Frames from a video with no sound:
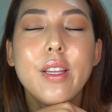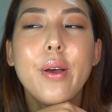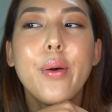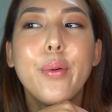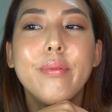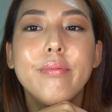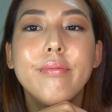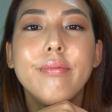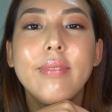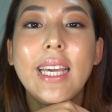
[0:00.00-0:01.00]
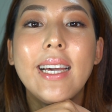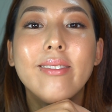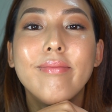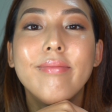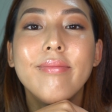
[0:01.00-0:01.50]
So yeah,
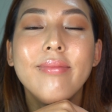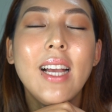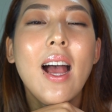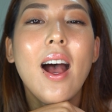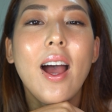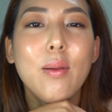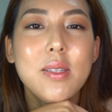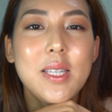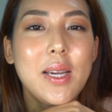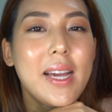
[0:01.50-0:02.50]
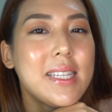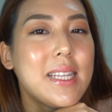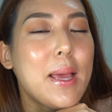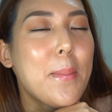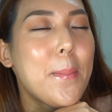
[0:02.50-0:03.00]
I will see you
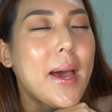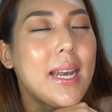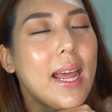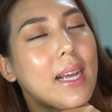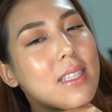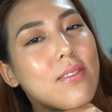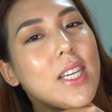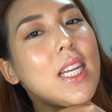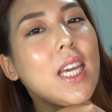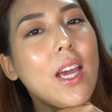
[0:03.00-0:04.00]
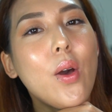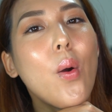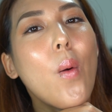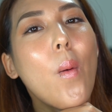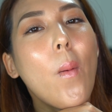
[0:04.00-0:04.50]
guys in my next
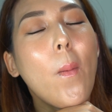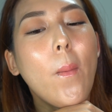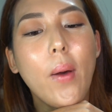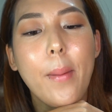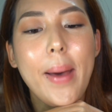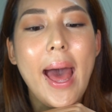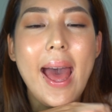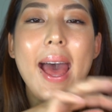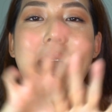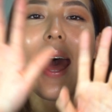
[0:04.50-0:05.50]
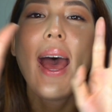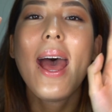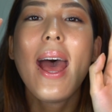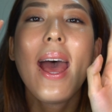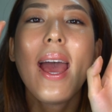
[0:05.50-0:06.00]
video. Bye!